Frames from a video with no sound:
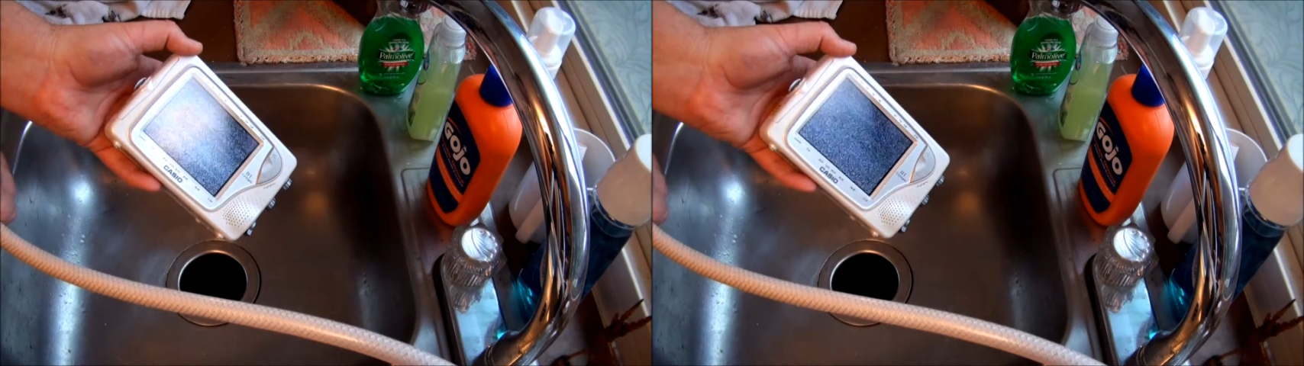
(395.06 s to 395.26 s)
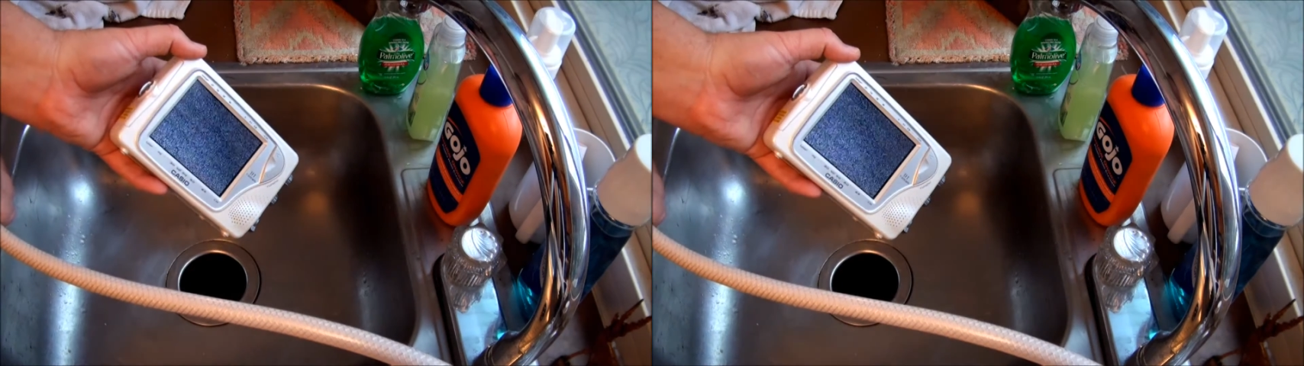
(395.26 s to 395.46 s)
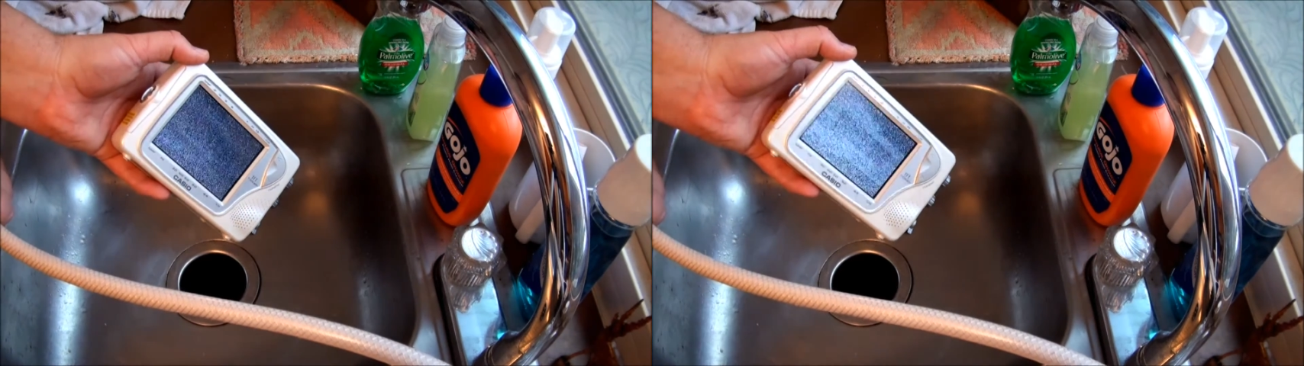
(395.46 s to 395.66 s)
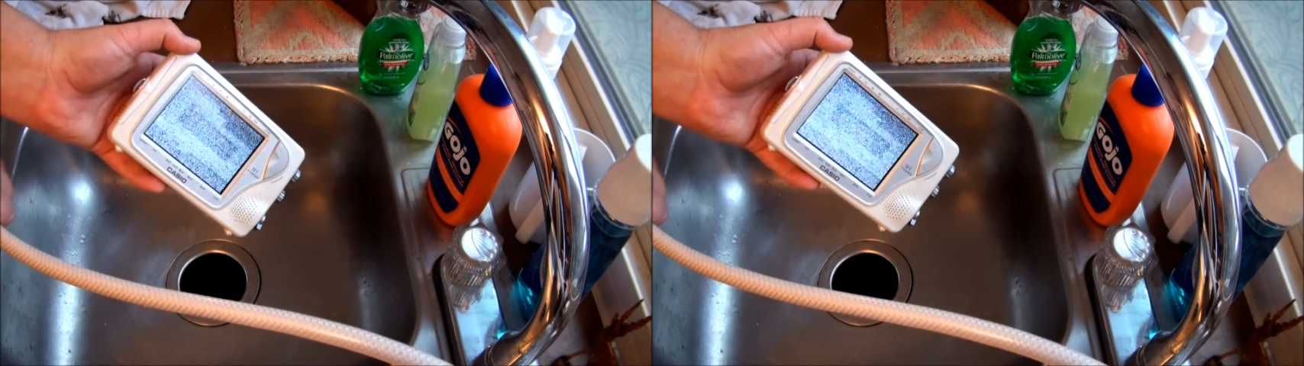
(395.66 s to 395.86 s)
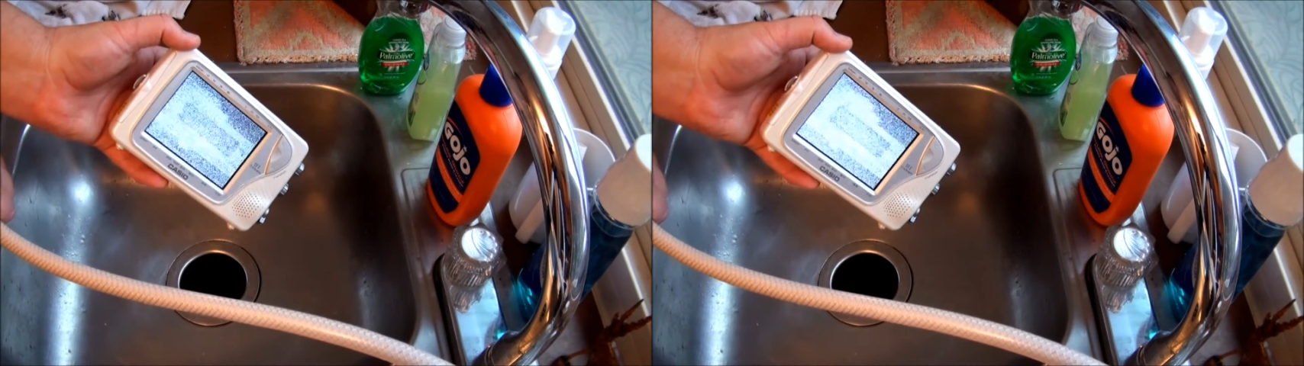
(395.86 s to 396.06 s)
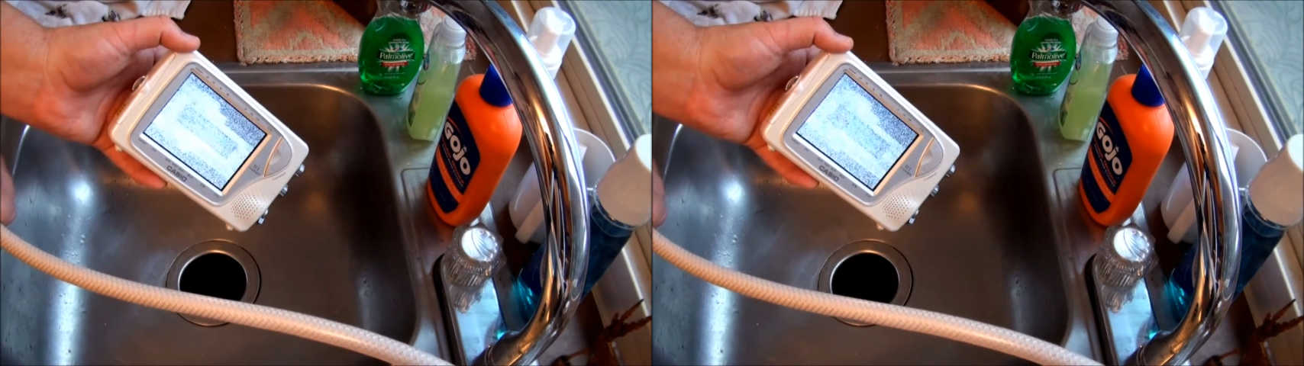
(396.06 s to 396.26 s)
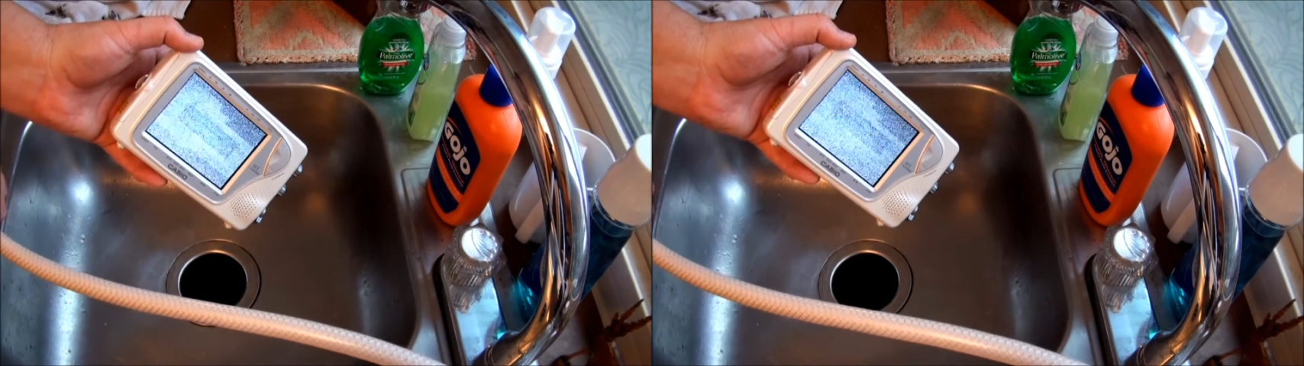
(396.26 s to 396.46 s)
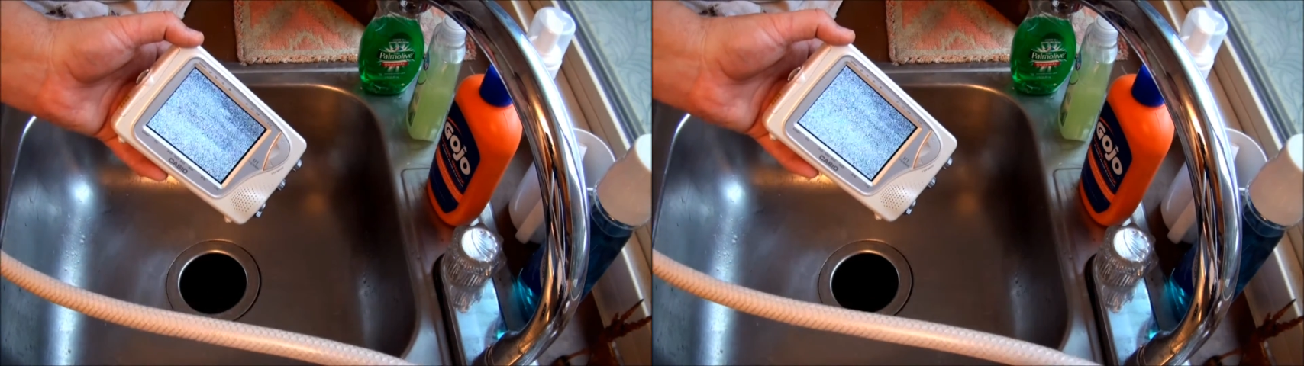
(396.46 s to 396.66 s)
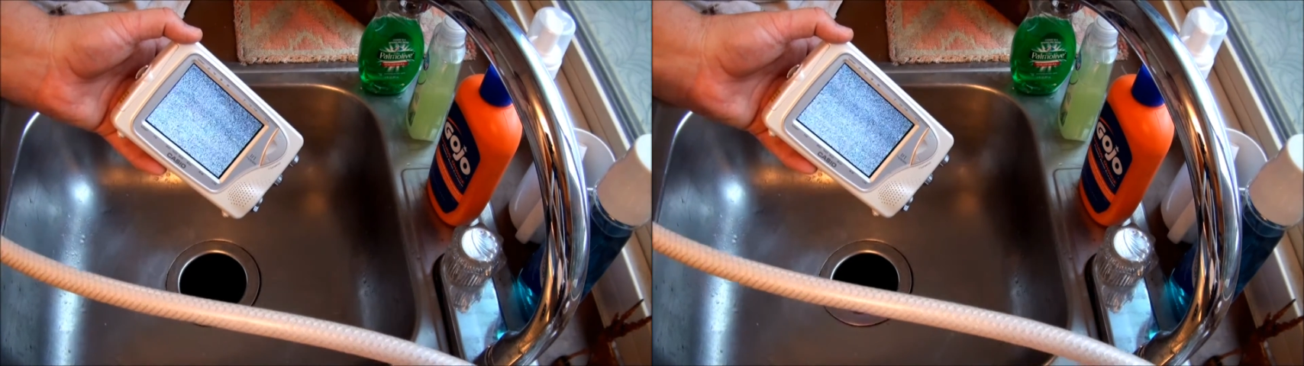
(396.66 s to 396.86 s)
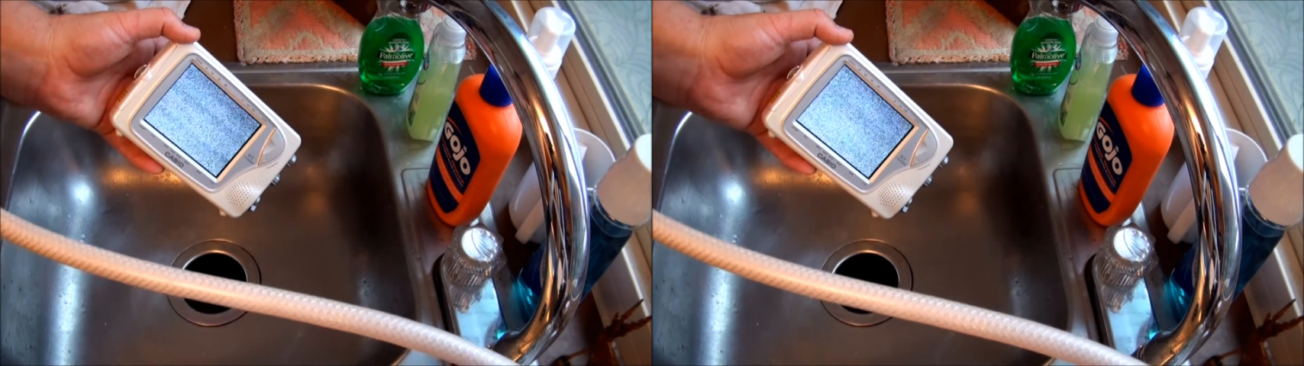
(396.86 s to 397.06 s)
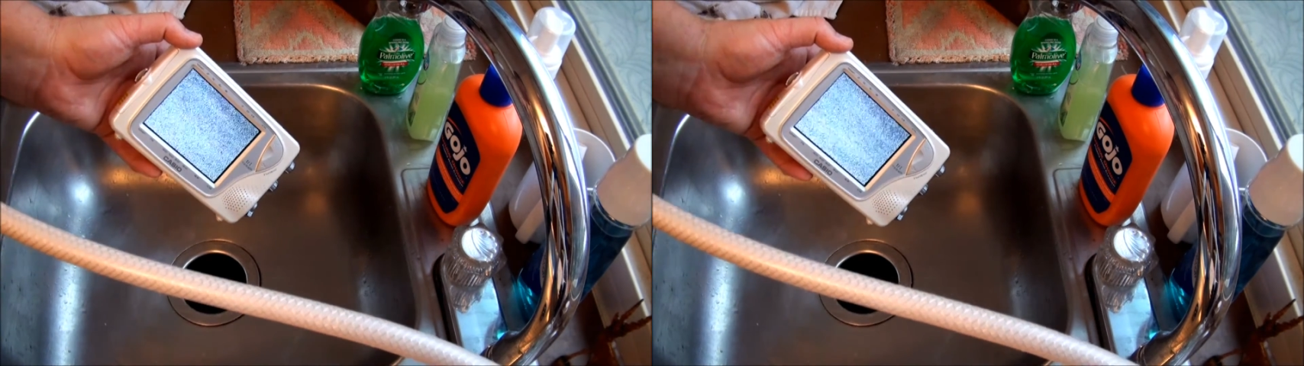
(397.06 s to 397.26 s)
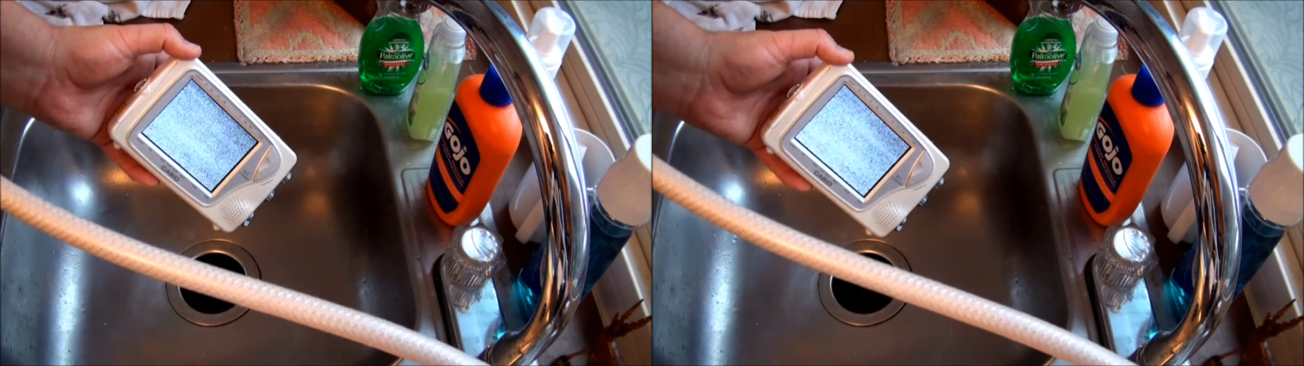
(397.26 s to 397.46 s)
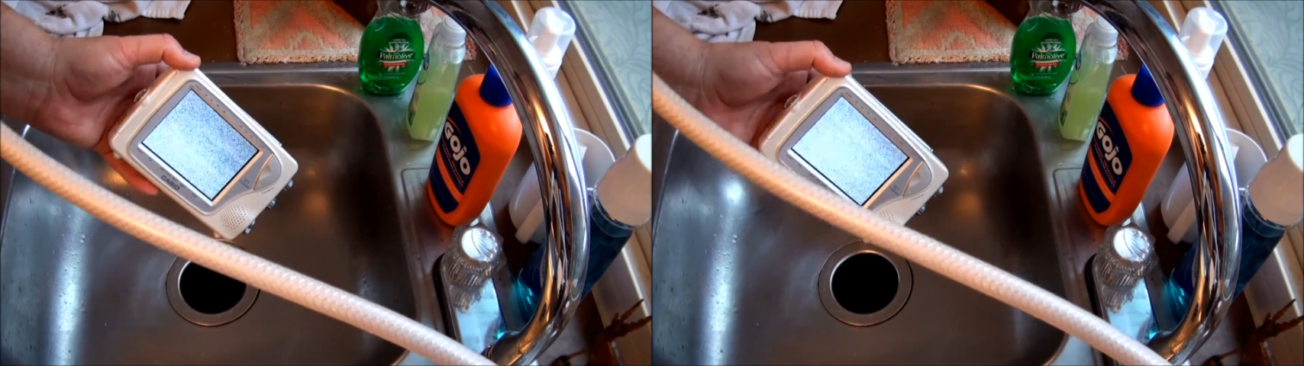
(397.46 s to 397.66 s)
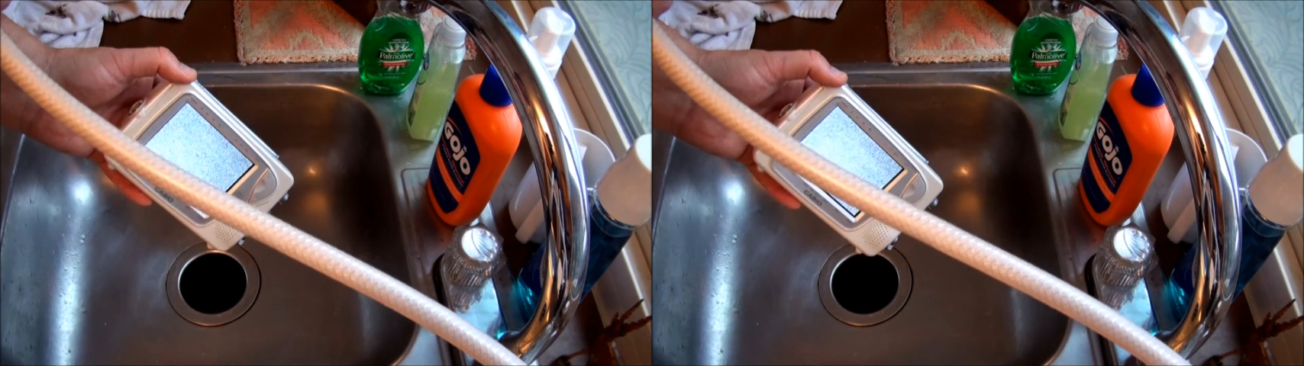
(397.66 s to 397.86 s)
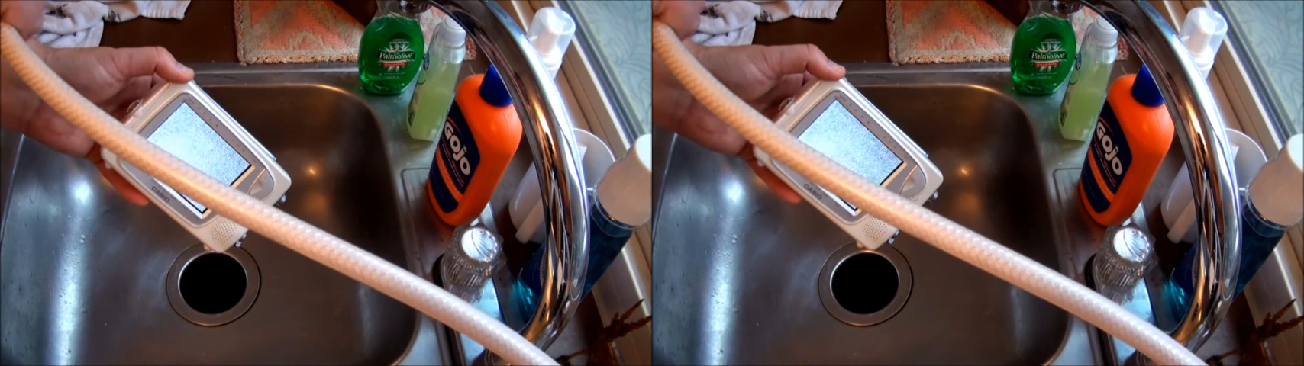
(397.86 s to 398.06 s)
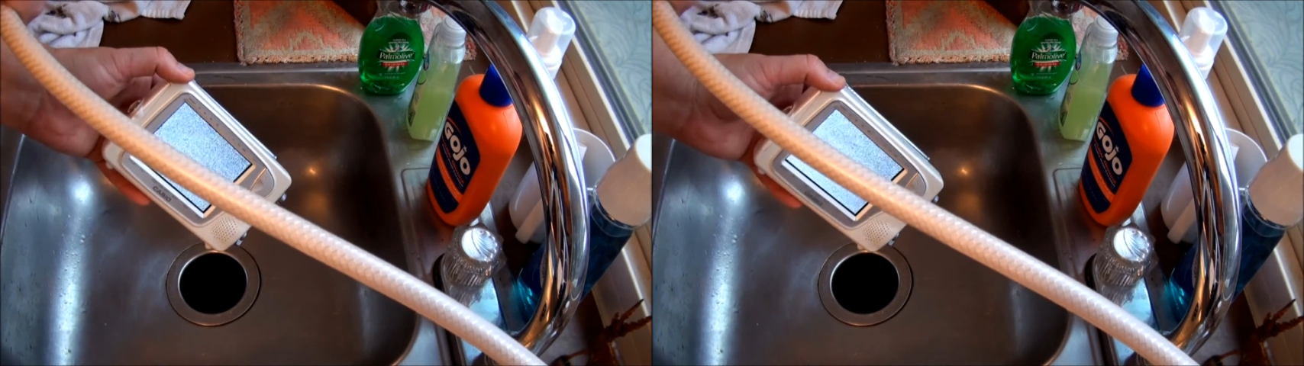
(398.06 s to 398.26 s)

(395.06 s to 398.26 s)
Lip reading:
(no speaker visible)